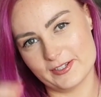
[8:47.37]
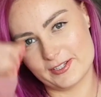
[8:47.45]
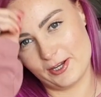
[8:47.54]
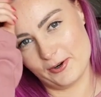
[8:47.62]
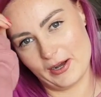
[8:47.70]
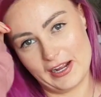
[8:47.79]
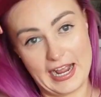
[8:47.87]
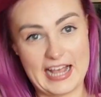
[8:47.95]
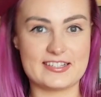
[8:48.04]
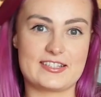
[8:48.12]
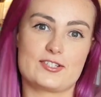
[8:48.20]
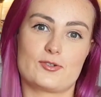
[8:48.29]
So yeah. I
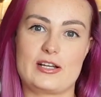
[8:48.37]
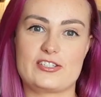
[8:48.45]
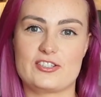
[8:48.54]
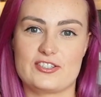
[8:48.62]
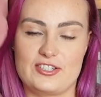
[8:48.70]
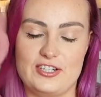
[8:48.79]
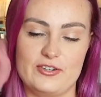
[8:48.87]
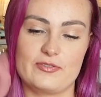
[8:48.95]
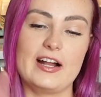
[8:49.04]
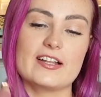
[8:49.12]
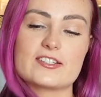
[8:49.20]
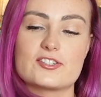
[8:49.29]
asked these questions to new
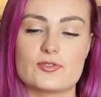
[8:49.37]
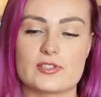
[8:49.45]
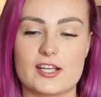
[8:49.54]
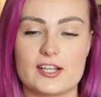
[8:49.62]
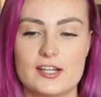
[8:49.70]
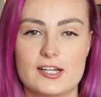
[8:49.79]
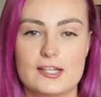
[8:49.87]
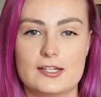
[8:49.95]
friends, and she was like,